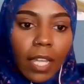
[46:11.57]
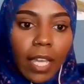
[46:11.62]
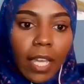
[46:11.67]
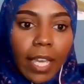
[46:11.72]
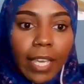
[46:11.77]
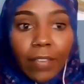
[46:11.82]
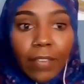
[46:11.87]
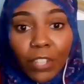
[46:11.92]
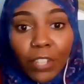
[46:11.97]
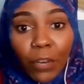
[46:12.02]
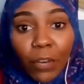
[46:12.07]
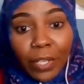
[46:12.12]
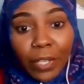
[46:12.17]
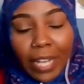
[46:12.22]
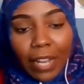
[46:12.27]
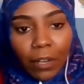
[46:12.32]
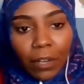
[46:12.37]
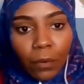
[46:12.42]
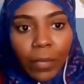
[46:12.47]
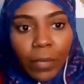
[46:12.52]
Even though we're
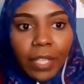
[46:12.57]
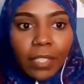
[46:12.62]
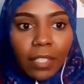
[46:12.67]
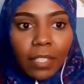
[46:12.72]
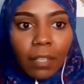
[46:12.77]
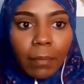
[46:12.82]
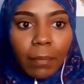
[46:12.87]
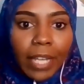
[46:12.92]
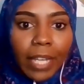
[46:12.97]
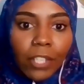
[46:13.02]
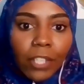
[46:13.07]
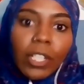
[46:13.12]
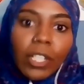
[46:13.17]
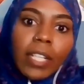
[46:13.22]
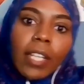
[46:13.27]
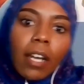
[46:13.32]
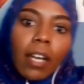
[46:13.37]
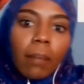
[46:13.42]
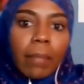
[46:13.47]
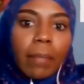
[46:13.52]
not going to the
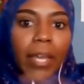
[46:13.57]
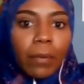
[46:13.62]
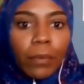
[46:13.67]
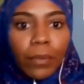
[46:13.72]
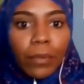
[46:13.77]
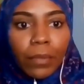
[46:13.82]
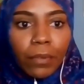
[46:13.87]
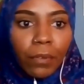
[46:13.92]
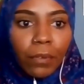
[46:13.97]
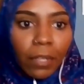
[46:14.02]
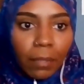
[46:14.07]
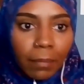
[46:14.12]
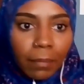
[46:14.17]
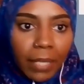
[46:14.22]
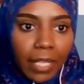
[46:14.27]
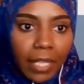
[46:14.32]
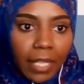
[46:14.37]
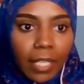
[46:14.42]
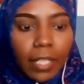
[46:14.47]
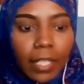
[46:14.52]
masjid, come make wudu with
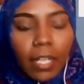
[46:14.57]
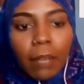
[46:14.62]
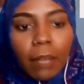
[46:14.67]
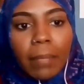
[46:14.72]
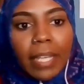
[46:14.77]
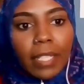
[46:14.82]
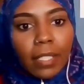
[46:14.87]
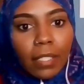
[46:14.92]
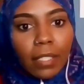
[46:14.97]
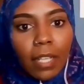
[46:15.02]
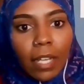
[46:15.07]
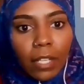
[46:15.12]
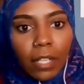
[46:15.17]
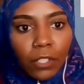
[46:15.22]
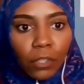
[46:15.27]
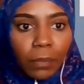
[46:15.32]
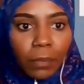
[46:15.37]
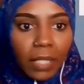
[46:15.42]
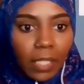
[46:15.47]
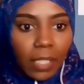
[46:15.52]
me and come make
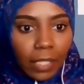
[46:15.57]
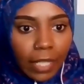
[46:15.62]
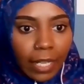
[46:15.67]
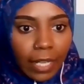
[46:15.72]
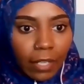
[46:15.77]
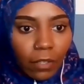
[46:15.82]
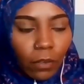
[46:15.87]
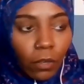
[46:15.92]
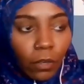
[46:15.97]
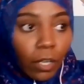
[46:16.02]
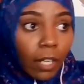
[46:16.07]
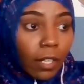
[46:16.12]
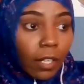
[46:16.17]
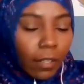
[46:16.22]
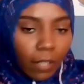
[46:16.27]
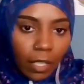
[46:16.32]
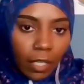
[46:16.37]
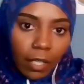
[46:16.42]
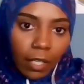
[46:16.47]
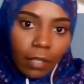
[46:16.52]
Juma Salat
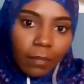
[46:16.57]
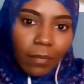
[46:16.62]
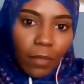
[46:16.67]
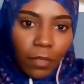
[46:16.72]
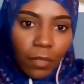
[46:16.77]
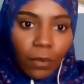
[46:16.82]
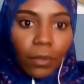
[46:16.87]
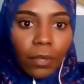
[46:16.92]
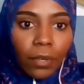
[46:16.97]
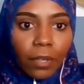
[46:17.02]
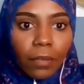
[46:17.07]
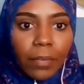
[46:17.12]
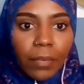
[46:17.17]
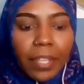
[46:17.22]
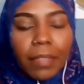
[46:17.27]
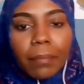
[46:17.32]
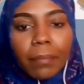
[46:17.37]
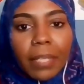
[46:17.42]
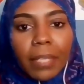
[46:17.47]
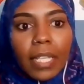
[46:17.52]
or Dhuhr
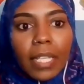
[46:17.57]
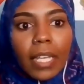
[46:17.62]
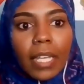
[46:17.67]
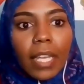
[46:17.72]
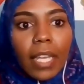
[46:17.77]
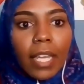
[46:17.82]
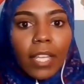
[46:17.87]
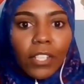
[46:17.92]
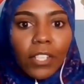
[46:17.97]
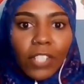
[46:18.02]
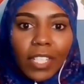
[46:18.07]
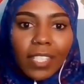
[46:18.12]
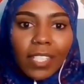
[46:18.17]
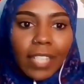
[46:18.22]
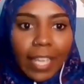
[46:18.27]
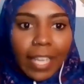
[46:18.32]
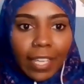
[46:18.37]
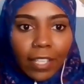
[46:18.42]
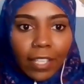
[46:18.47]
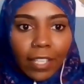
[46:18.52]
with me. Just
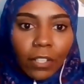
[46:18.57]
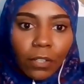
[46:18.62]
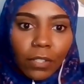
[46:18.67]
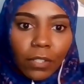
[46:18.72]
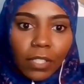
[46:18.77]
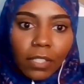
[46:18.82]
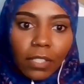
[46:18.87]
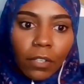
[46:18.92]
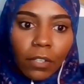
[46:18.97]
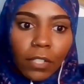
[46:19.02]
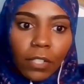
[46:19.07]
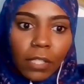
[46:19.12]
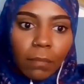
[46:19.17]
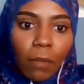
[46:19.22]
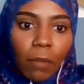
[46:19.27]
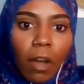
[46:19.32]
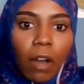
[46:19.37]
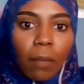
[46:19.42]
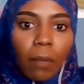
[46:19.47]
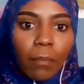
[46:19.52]
taking those
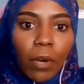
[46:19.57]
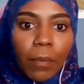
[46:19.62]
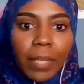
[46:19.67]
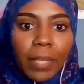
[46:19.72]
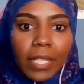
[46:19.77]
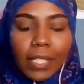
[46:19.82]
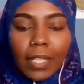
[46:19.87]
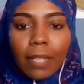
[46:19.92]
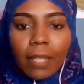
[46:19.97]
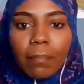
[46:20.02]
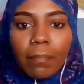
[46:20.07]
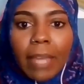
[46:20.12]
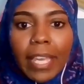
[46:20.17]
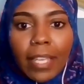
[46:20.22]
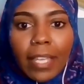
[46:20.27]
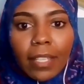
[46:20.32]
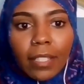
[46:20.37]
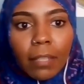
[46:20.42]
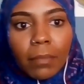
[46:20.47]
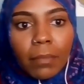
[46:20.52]
small moments and
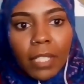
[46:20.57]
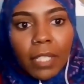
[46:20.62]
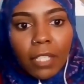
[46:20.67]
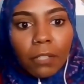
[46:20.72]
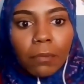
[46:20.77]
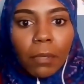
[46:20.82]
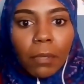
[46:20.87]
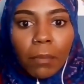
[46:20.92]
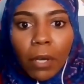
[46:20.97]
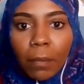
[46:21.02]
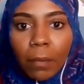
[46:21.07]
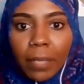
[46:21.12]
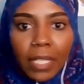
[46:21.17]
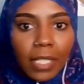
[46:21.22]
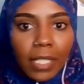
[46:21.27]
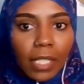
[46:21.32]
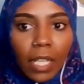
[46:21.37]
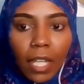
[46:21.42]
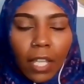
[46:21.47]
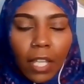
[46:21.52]
making them teachable moments,